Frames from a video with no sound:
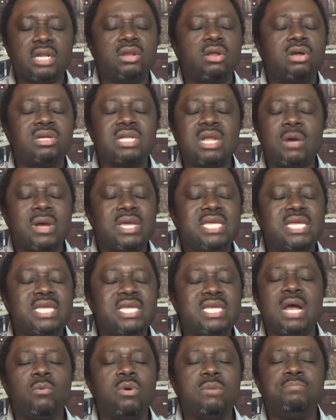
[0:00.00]
The Lord our
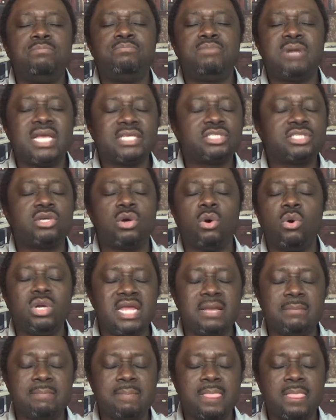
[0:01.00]
healer will bless your
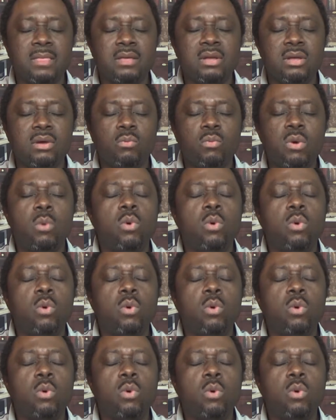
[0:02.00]
holy name.